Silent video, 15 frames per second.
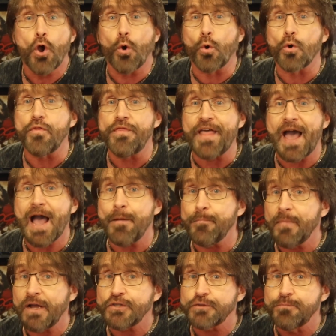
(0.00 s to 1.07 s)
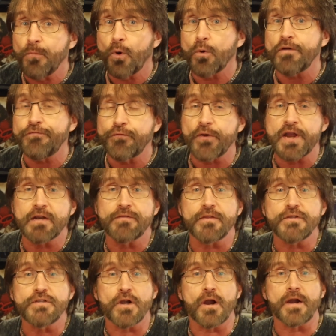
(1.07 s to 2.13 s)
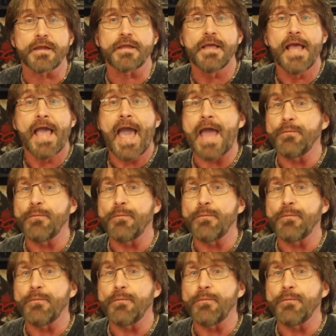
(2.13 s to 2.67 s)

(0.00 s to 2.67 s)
or that much more afraid of the dark. And